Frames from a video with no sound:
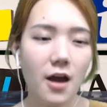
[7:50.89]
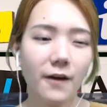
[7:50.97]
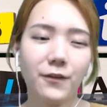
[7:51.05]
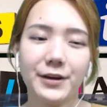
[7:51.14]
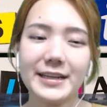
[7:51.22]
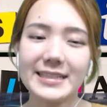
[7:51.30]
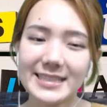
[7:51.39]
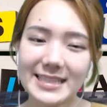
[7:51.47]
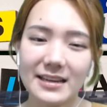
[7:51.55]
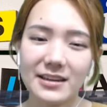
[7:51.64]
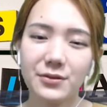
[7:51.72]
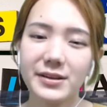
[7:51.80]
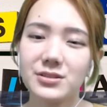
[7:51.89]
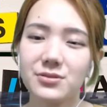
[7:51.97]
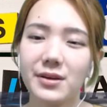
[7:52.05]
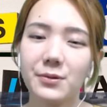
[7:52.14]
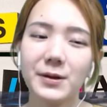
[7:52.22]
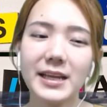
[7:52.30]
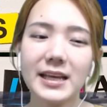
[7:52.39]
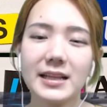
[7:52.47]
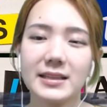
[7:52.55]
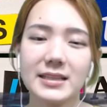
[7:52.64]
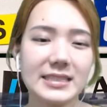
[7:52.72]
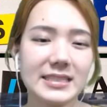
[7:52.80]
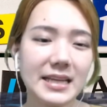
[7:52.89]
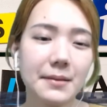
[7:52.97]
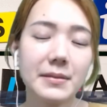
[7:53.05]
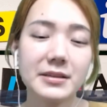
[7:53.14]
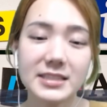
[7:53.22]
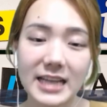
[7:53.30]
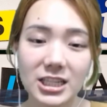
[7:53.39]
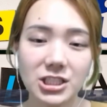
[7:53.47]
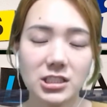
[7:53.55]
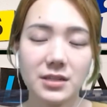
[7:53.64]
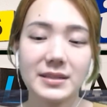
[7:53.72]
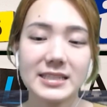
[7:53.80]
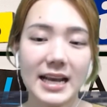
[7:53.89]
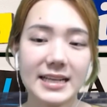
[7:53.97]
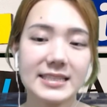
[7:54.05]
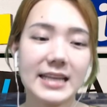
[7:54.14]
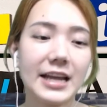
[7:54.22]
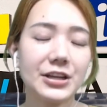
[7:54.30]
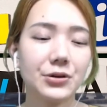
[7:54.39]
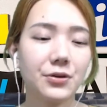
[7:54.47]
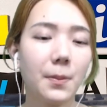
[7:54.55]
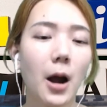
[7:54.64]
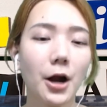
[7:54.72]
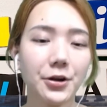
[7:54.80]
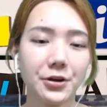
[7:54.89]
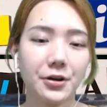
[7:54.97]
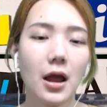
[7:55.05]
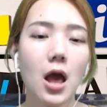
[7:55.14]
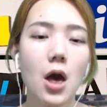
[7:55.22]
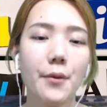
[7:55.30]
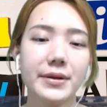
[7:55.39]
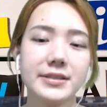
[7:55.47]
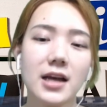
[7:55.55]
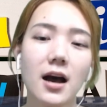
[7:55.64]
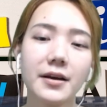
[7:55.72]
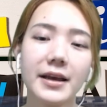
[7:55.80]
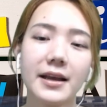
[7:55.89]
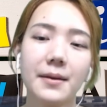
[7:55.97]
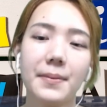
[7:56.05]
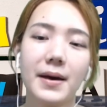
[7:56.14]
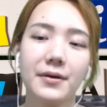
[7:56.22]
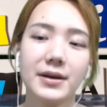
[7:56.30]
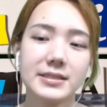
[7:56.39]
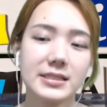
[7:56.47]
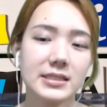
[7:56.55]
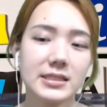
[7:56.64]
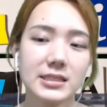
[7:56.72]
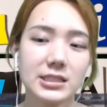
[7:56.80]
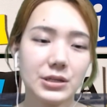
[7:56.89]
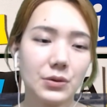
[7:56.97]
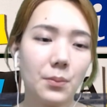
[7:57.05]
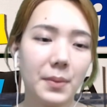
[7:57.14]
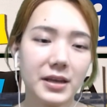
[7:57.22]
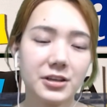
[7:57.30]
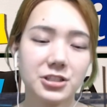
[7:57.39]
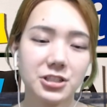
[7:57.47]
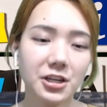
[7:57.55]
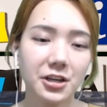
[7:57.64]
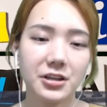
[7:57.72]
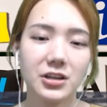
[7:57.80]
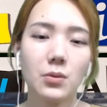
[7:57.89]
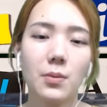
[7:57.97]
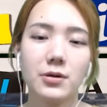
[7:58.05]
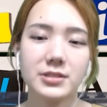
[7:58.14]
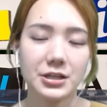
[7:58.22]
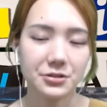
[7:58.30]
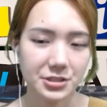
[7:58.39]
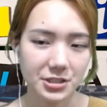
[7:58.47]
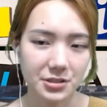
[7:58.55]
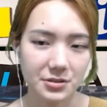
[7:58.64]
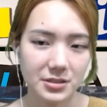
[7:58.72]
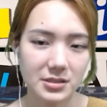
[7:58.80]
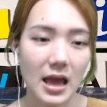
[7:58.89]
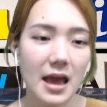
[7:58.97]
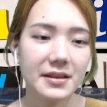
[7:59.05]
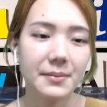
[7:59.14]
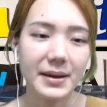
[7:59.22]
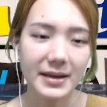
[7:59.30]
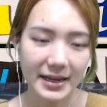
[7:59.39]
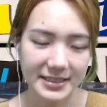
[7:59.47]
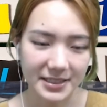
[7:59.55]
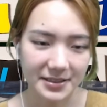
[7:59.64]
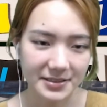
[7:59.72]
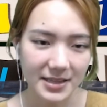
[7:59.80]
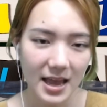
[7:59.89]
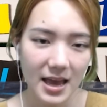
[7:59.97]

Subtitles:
For instance, you can try reading the same section of a text as your partner when talking about it to make sure you both understood the main ideas.